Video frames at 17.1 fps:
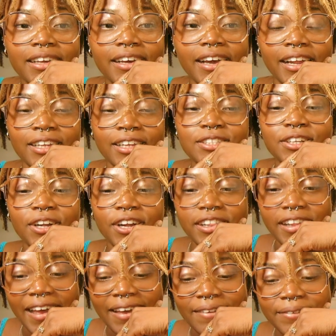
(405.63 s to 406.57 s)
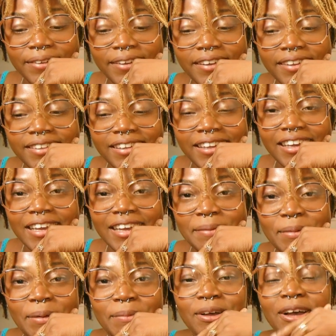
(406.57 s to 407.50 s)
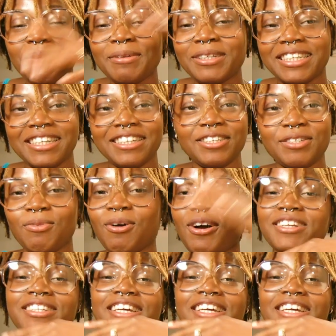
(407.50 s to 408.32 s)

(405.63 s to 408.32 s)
I start laughing and my mom, she just walks